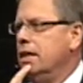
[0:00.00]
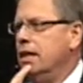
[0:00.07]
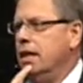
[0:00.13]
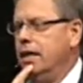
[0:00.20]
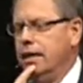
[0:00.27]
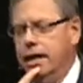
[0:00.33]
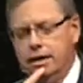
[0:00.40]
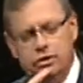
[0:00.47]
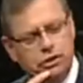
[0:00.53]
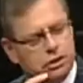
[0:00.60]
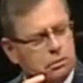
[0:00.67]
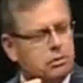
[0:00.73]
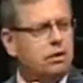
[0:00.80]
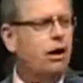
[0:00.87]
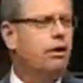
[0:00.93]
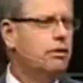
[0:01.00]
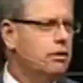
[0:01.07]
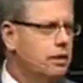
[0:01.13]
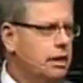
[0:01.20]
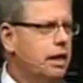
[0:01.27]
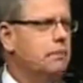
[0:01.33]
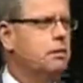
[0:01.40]
And I know some of y'all are
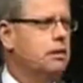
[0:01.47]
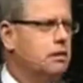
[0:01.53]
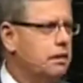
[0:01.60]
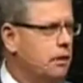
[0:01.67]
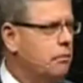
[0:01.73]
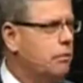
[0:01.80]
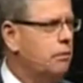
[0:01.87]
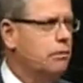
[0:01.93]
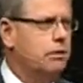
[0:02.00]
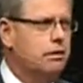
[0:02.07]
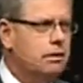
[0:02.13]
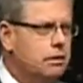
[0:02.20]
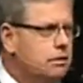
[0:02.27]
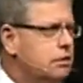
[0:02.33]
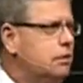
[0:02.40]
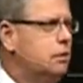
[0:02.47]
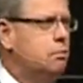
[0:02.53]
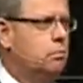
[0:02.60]
looking at me and saying, well, isn't she